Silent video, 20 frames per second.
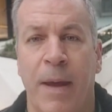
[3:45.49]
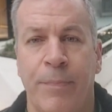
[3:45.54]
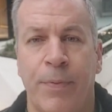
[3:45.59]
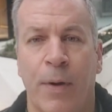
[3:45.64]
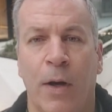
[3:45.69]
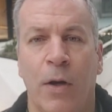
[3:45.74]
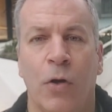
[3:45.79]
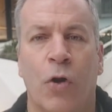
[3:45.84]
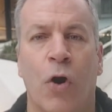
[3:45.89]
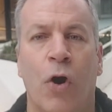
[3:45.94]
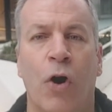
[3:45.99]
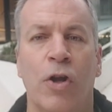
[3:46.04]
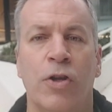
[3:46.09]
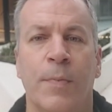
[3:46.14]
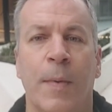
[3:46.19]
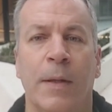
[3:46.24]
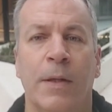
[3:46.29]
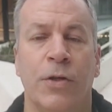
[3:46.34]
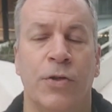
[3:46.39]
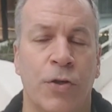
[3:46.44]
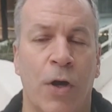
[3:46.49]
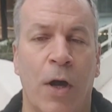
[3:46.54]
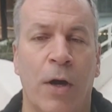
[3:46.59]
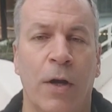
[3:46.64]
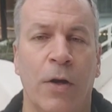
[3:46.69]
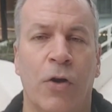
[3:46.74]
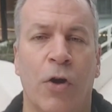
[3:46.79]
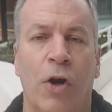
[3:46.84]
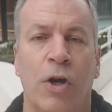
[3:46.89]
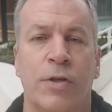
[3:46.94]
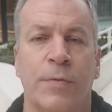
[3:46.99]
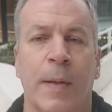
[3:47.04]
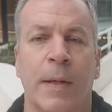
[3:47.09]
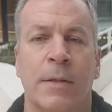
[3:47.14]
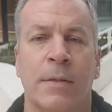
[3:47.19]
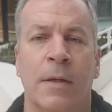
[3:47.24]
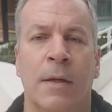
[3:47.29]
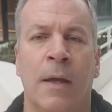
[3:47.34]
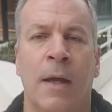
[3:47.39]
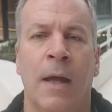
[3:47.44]
beep their encouragement, to shout
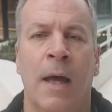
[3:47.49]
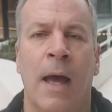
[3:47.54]
encouragement,